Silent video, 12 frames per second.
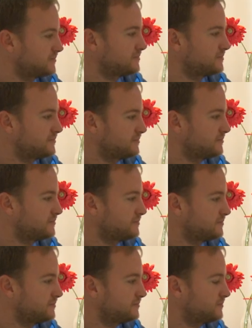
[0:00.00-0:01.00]

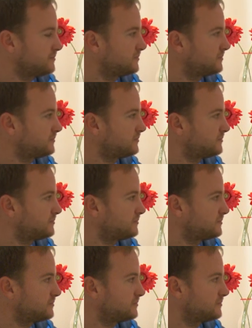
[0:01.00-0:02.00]

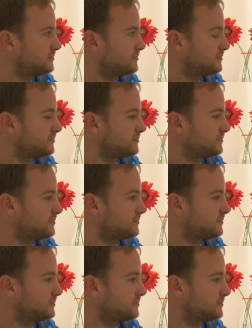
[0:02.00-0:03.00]

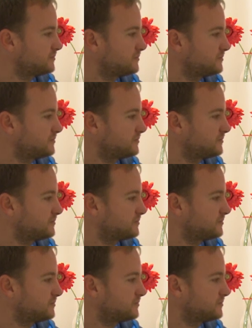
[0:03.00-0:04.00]

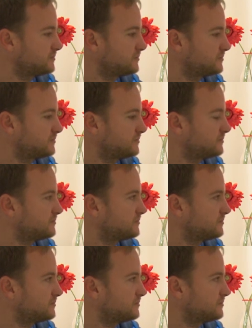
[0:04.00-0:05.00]

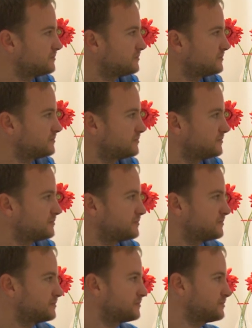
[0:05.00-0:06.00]

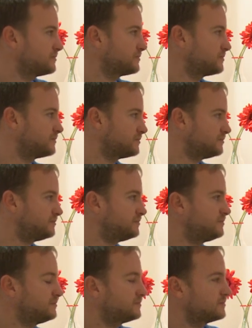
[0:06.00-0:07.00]

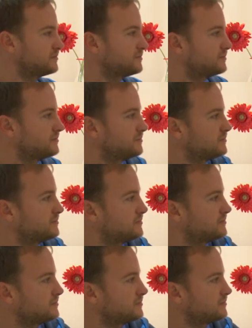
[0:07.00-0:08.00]
(not speaking)